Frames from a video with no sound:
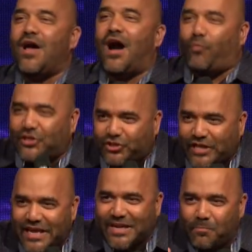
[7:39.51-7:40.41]
of what's
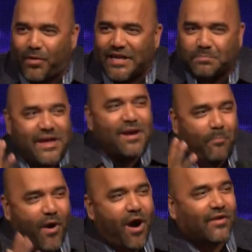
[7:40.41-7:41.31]
taking place, be
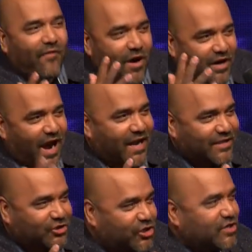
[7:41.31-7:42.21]
a part of how God
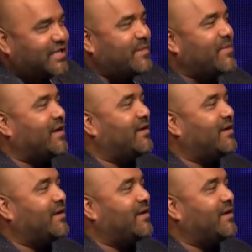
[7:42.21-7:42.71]
is using me.